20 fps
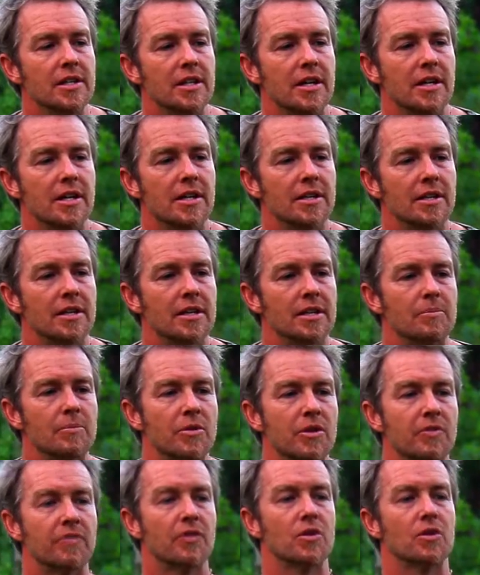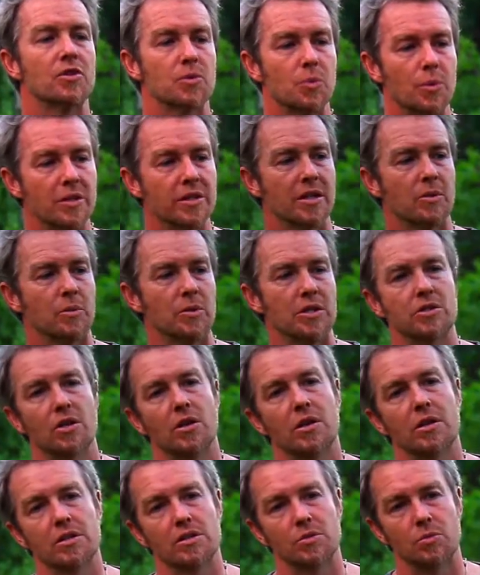The first one that we
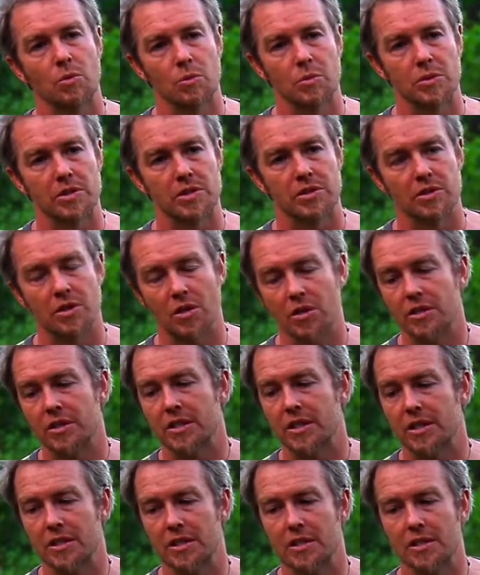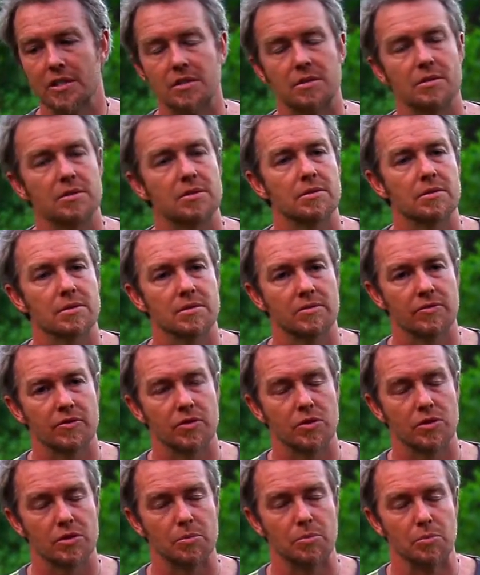taught is what we started in this
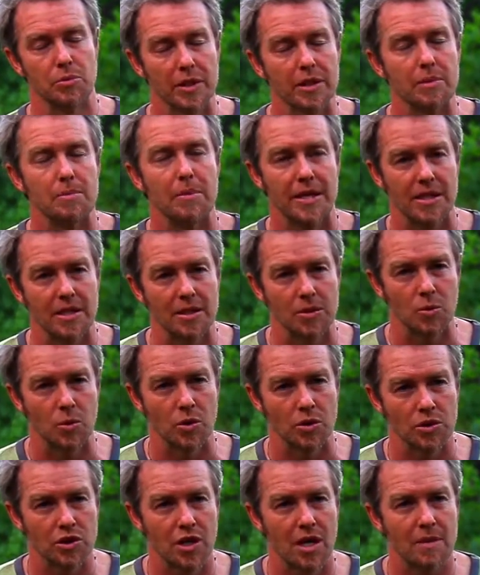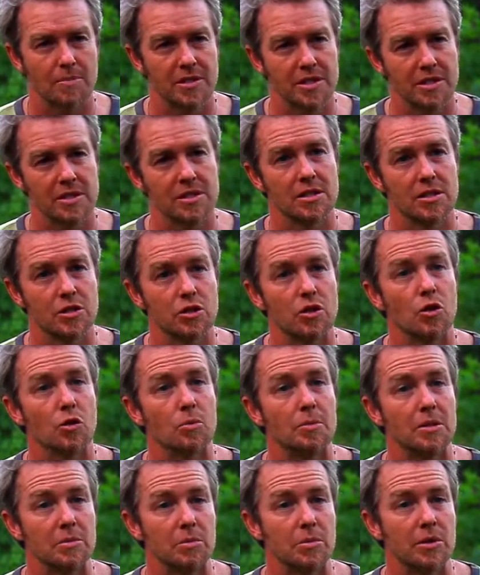first brick making workshop. This is
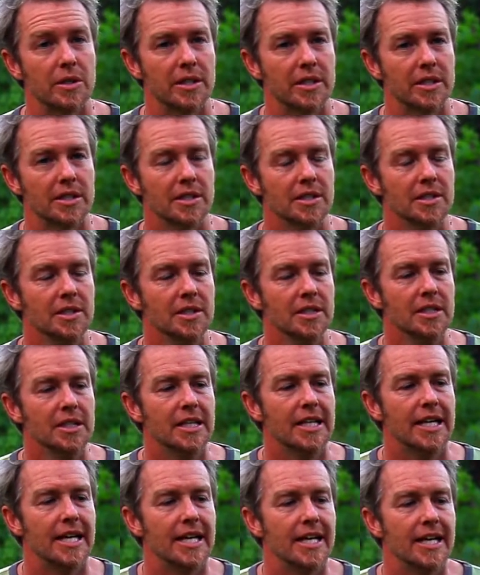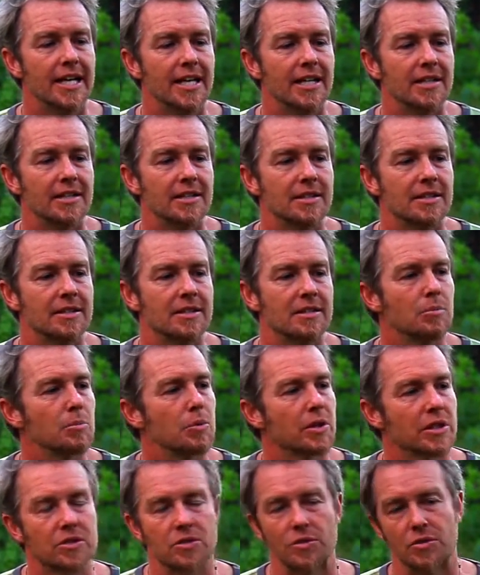adobe brick, and the
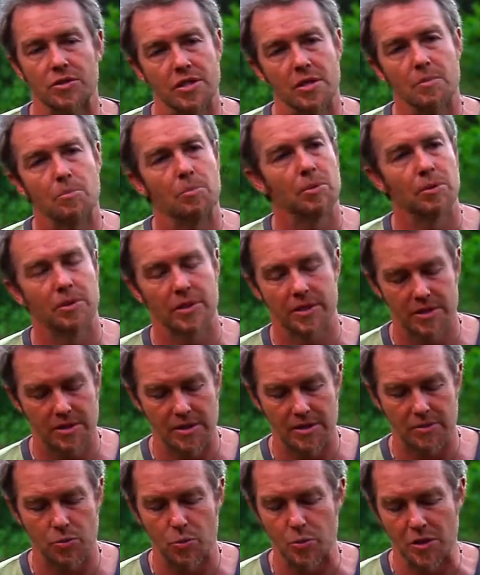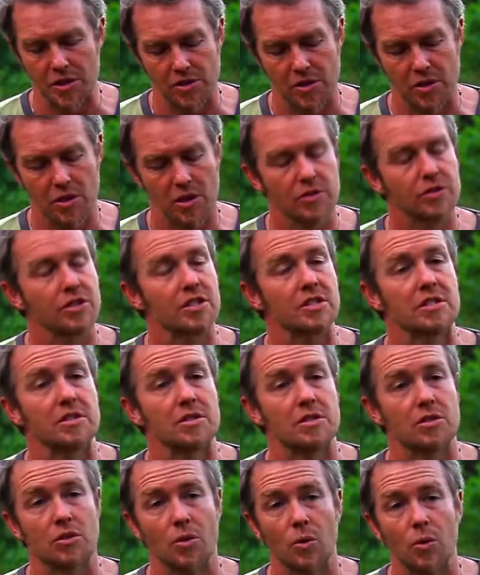bricks are simple, as we saw,
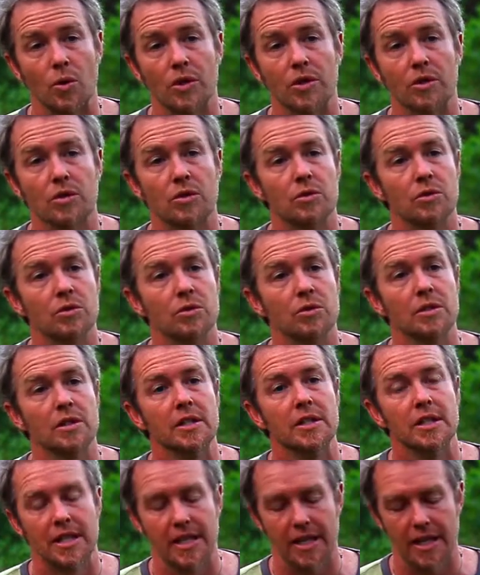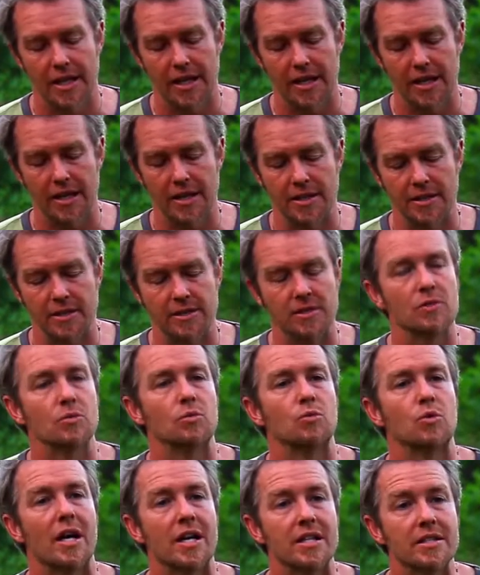just soil and
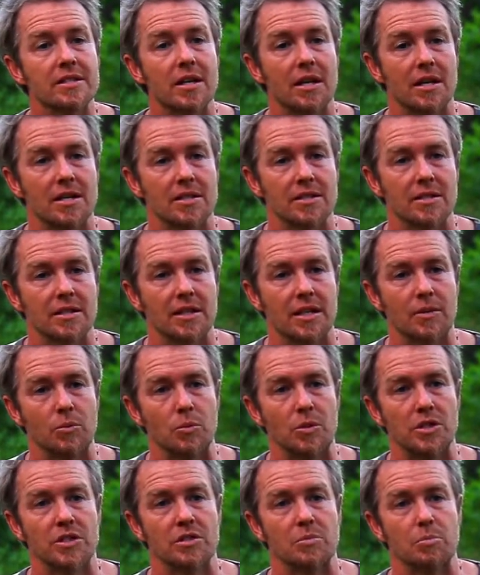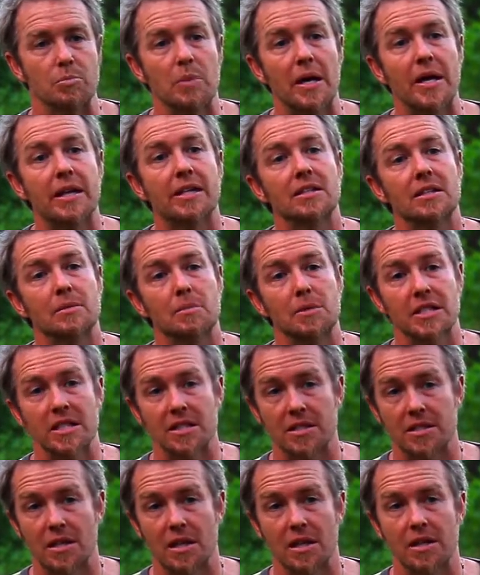rice husk, and we just bake them in
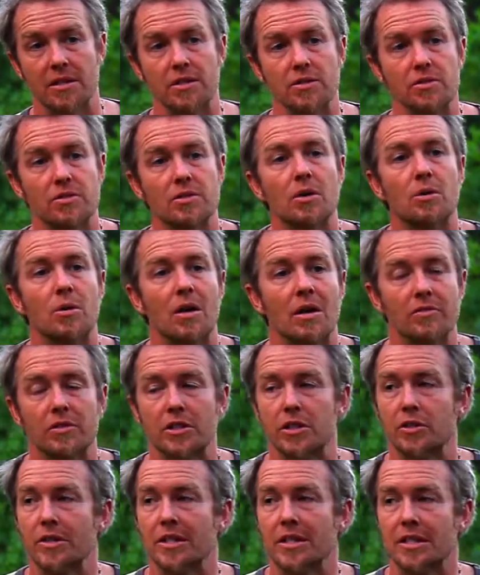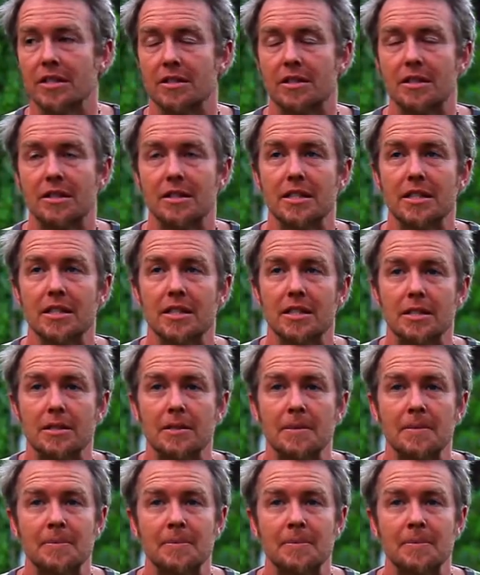the sun. There's no oven or anything needed.